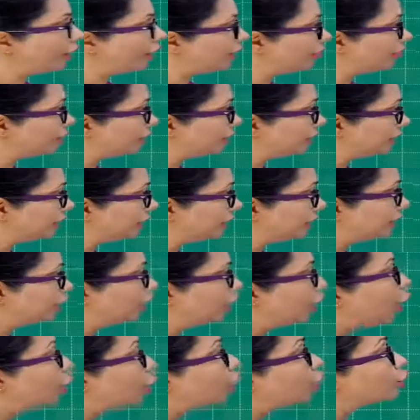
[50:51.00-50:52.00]
of
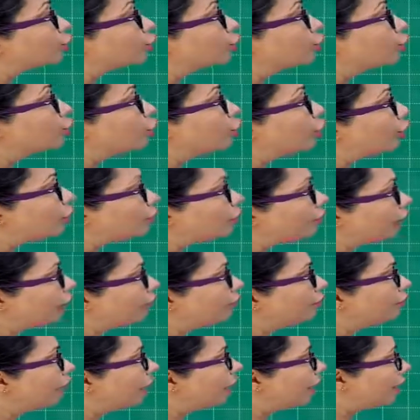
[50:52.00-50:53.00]
RBCs. So
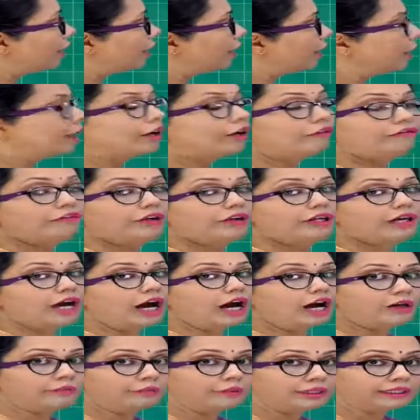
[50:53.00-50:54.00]
during malaria, when
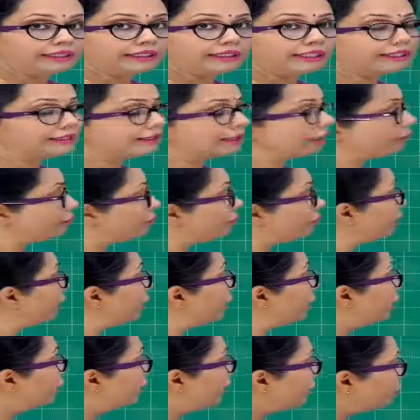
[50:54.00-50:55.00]
RBCs are
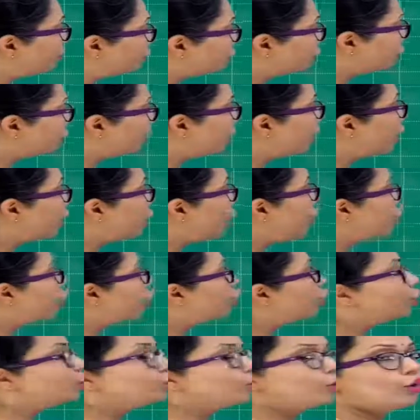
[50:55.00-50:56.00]
being ruptured,
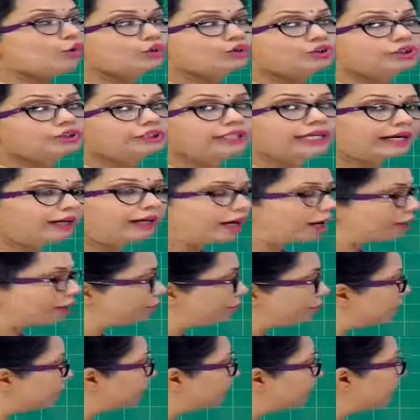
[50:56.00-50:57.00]
those dead
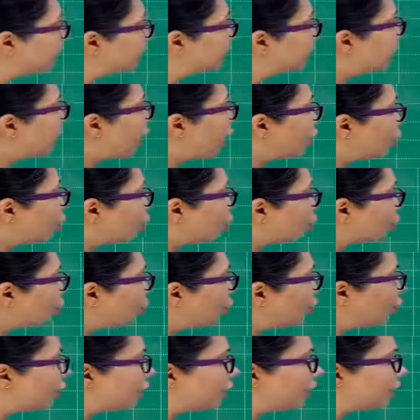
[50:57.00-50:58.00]
RBCs are
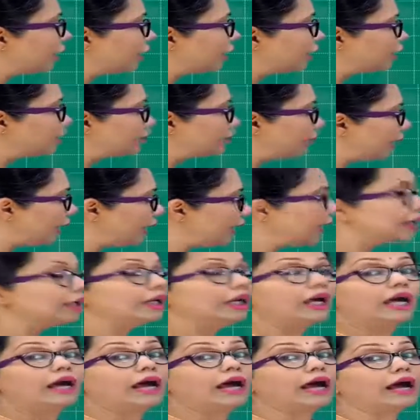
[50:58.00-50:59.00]
stored in the
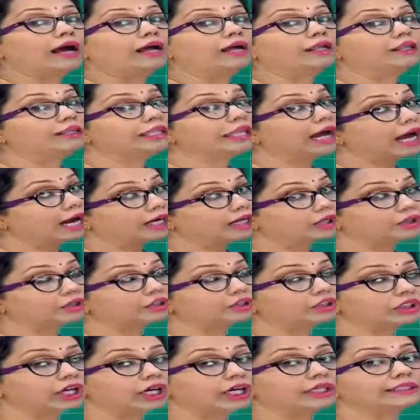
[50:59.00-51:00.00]
spleen. That
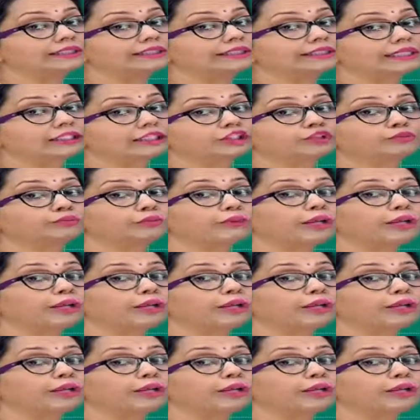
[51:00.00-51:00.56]
results in